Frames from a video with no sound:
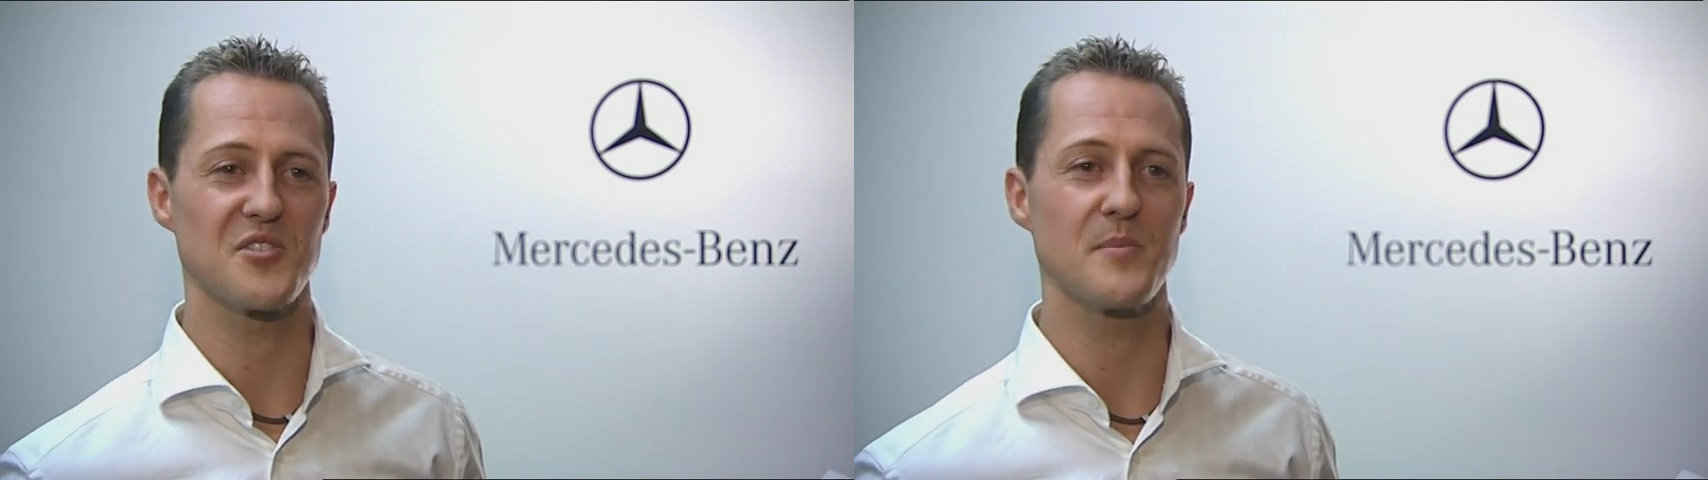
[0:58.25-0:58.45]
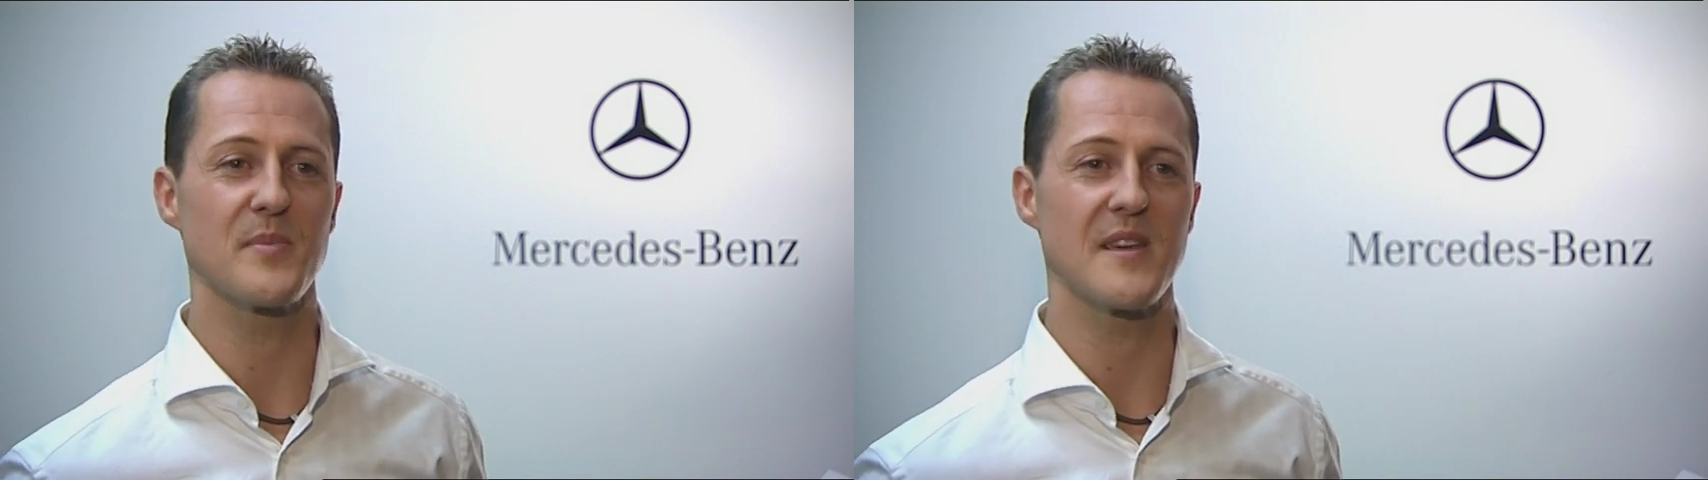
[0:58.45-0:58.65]

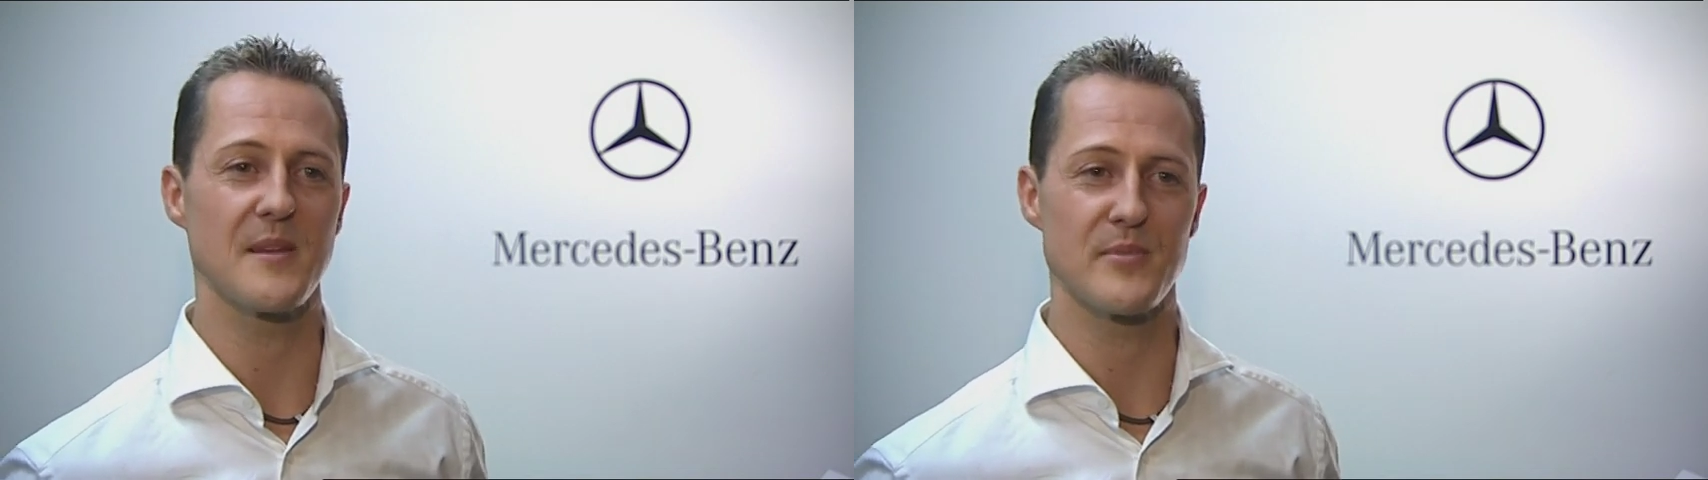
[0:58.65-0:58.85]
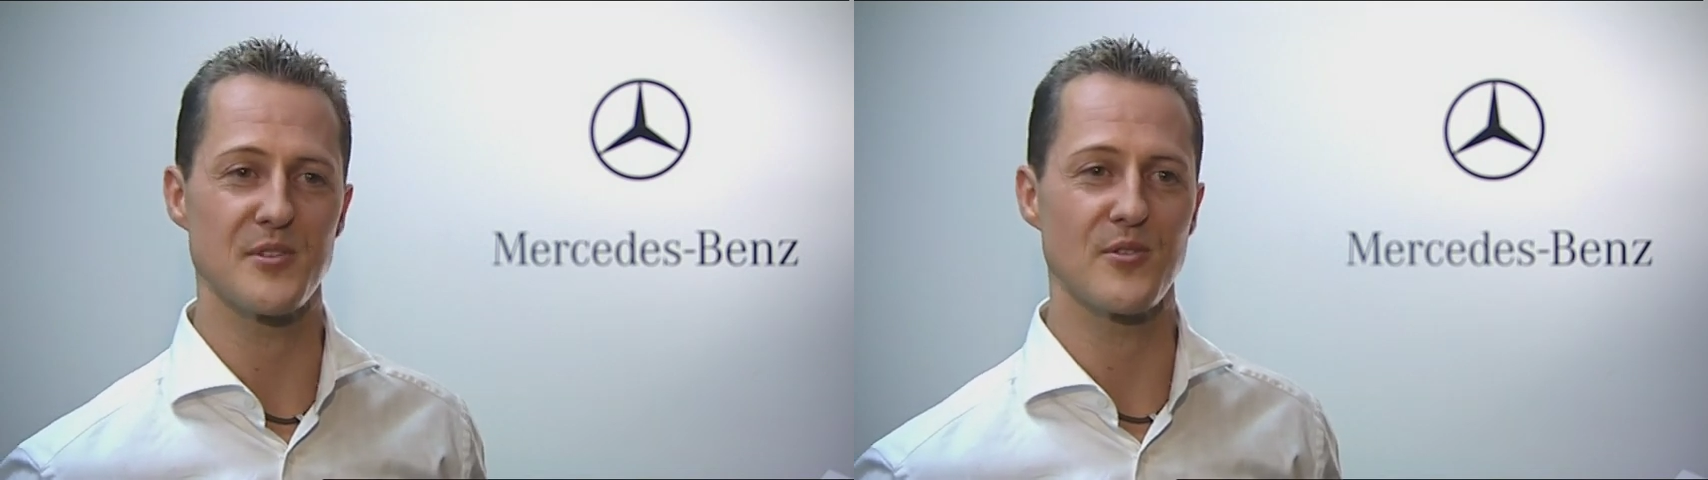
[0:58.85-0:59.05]
GP
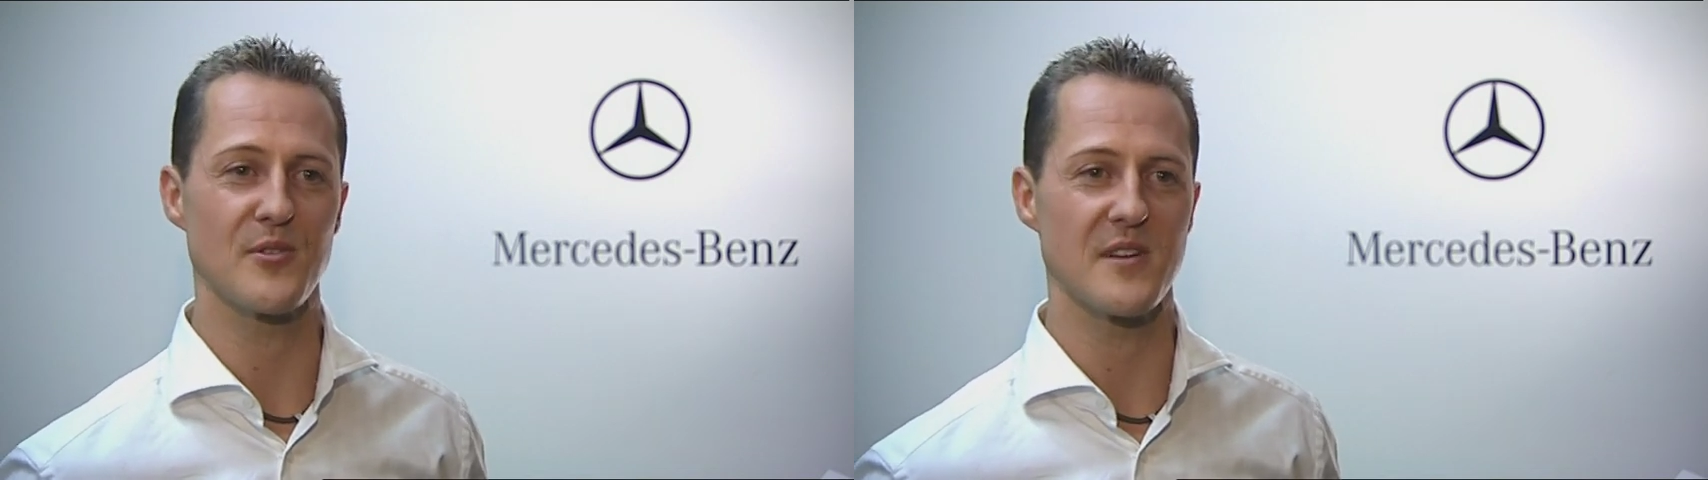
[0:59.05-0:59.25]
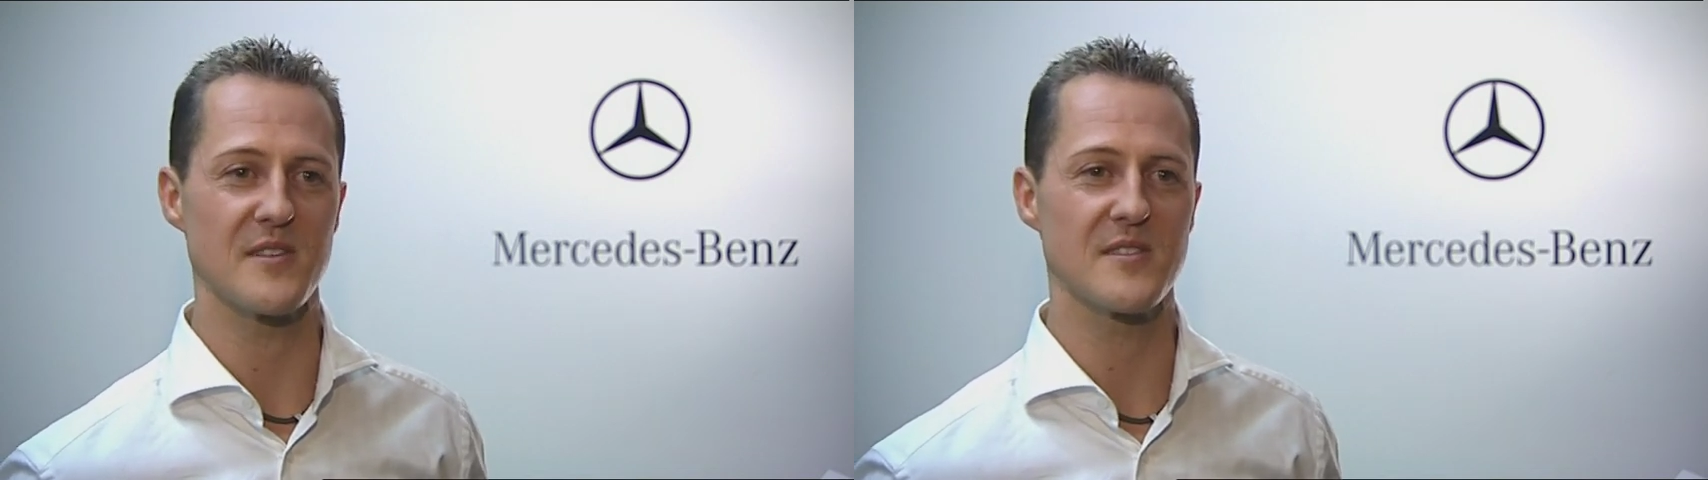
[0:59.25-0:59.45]
and
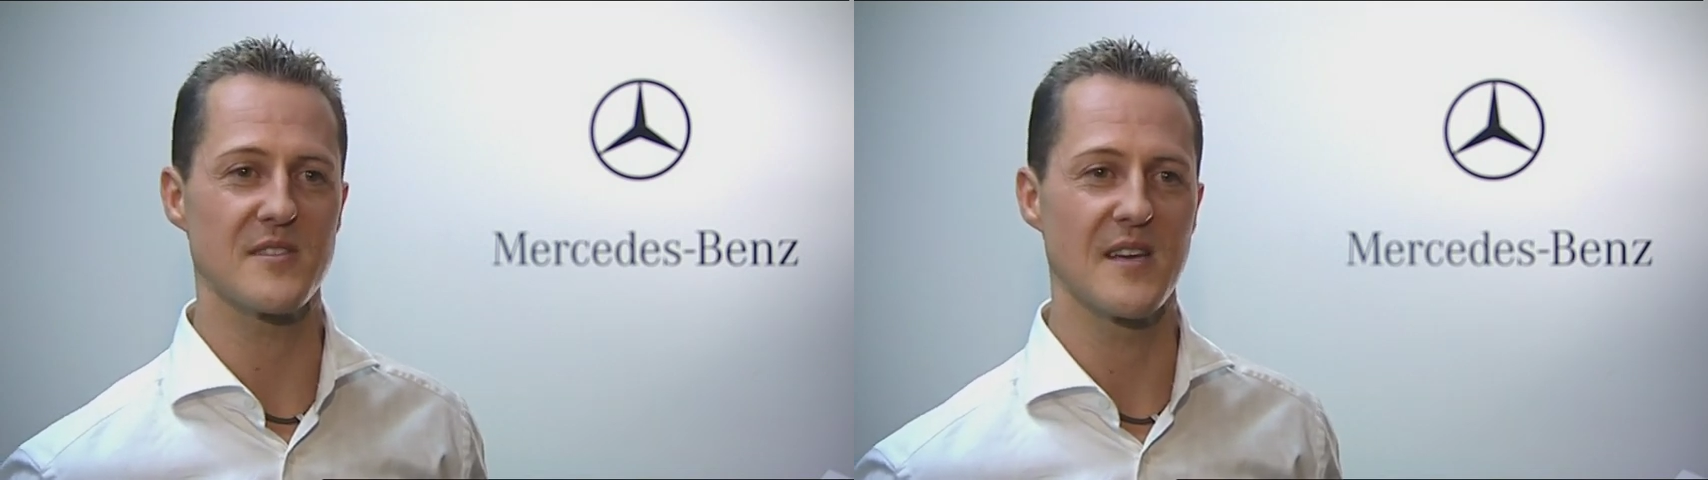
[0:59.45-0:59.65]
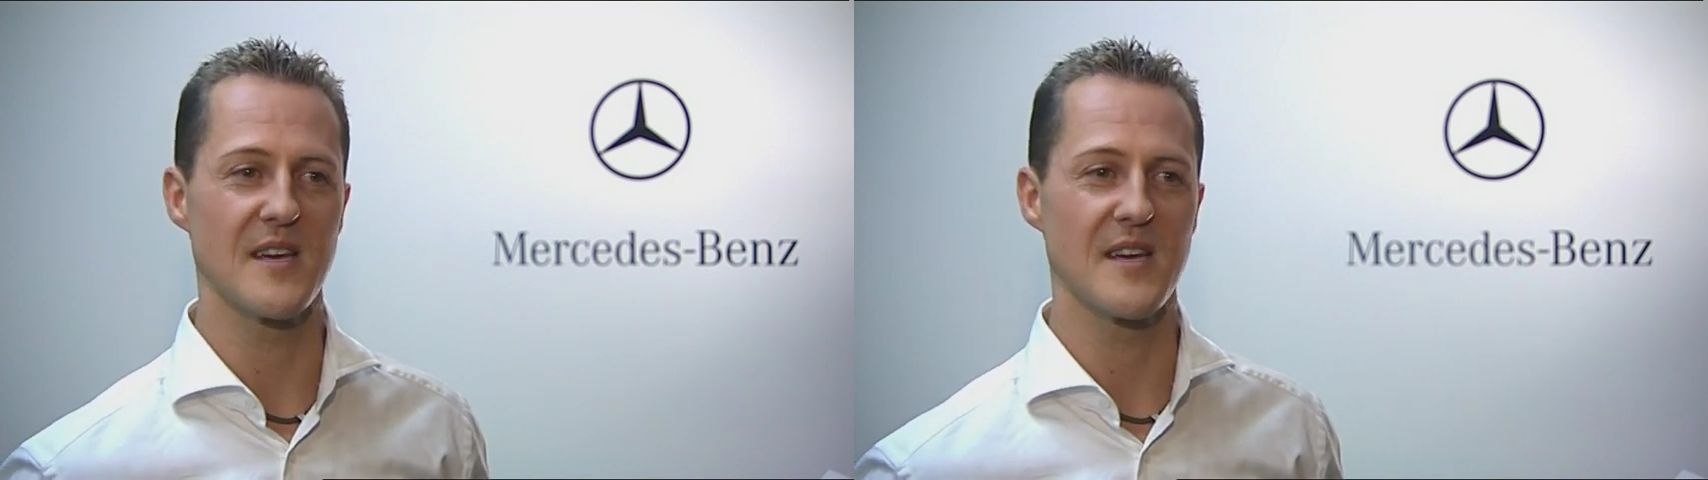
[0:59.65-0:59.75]
Petronas,